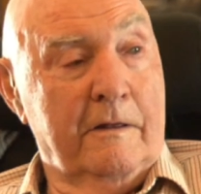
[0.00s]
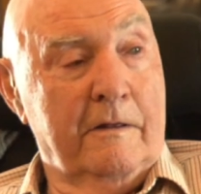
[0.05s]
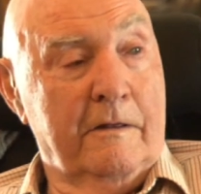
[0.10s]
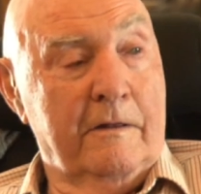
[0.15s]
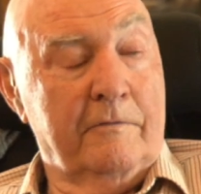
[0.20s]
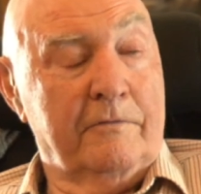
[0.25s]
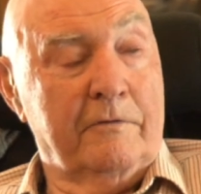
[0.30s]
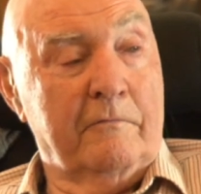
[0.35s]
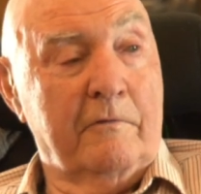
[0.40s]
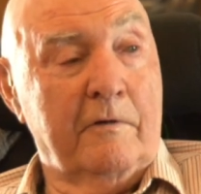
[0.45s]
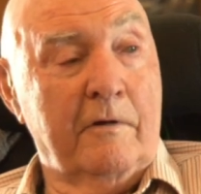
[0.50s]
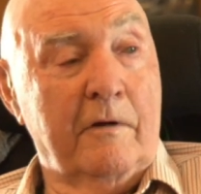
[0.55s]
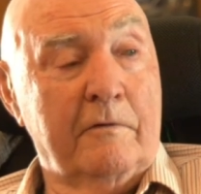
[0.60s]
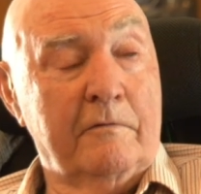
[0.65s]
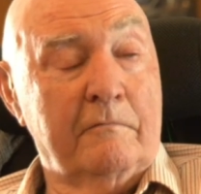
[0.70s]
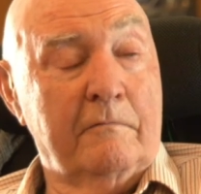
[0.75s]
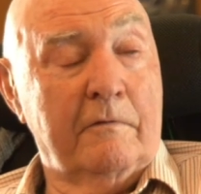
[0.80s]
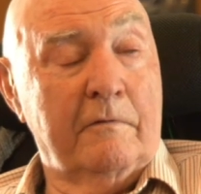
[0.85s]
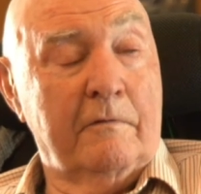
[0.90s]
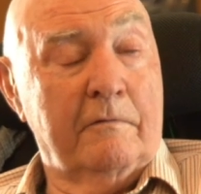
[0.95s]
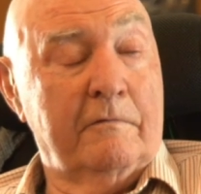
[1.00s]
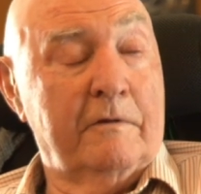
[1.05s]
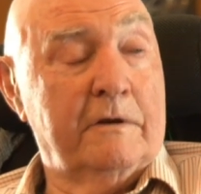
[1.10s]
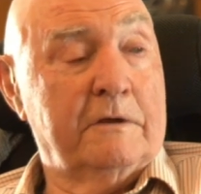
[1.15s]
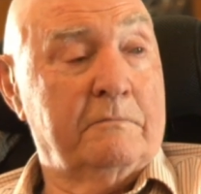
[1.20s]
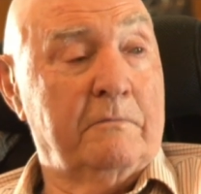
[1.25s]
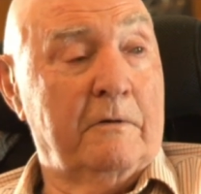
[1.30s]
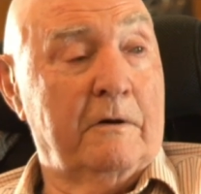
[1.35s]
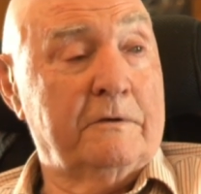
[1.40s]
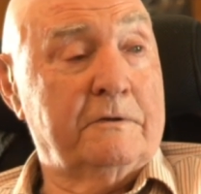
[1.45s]
If the
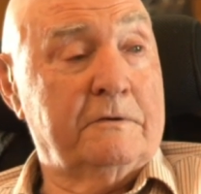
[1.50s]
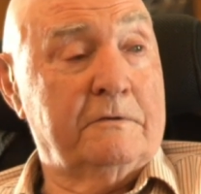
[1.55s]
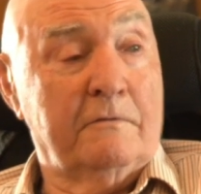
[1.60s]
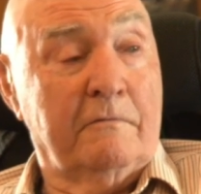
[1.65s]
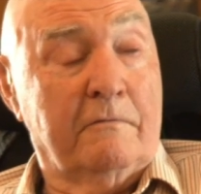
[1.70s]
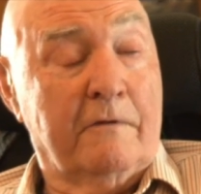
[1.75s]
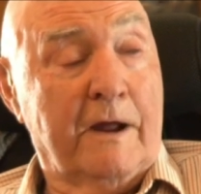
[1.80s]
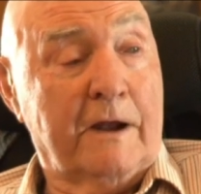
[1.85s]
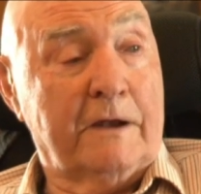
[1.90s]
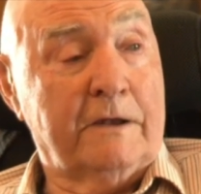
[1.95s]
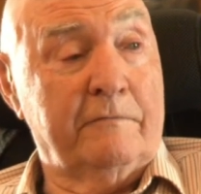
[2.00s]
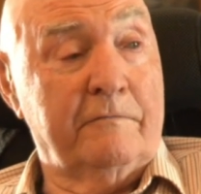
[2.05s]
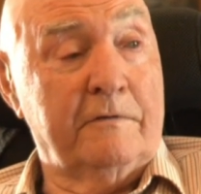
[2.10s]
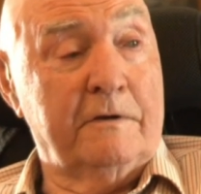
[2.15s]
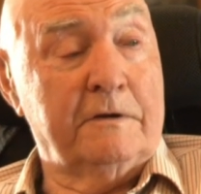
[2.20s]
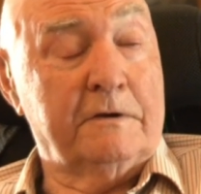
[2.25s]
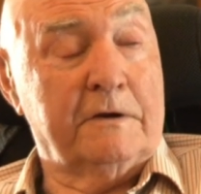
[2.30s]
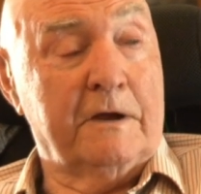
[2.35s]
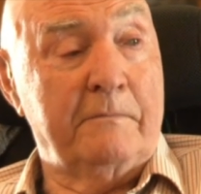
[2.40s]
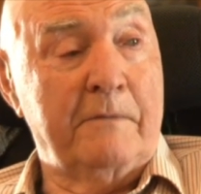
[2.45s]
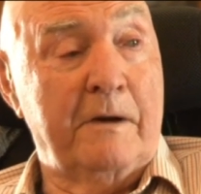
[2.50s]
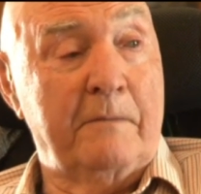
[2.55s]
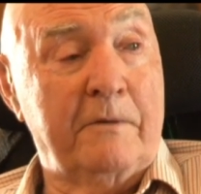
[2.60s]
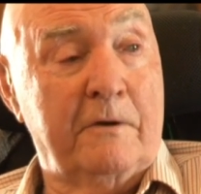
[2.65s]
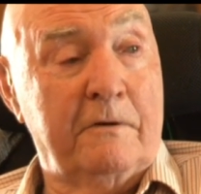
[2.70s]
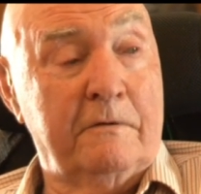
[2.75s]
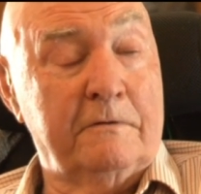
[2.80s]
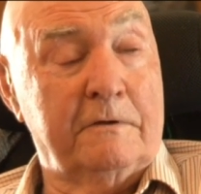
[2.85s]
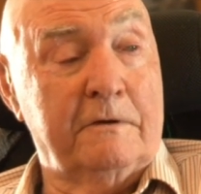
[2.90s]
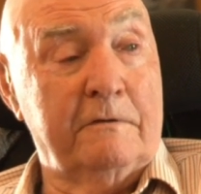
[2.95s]
responses or activities come up,
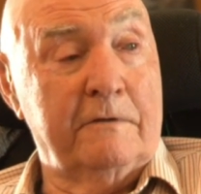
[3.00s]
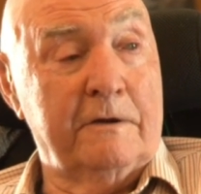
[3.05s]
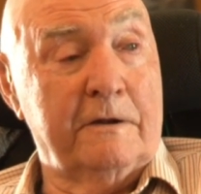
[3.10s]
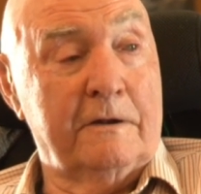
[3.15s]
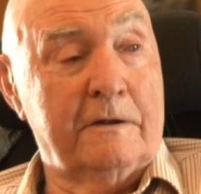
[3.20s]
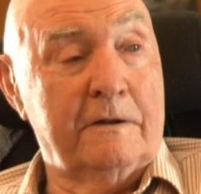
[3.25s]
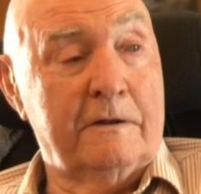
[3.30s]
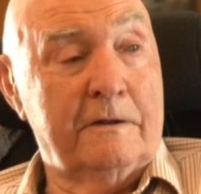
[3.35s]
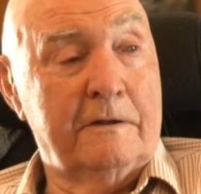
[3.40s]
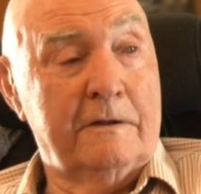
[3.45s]
who's doing it?